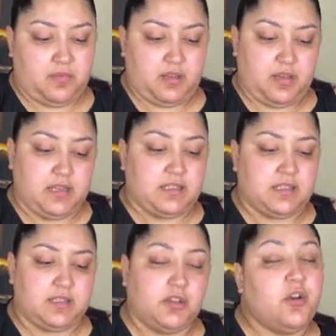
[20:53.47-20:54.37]

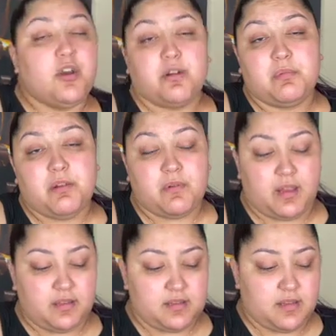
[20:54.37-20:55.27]
Yes, you heard me
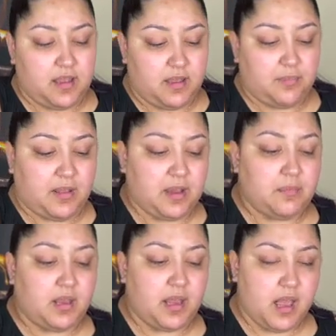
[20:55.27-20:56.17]
right. I apply
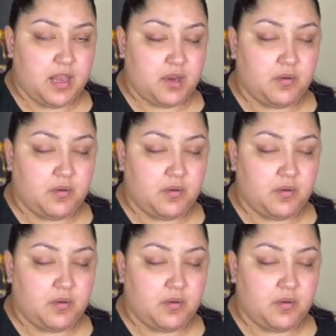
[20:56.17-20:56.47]
my eye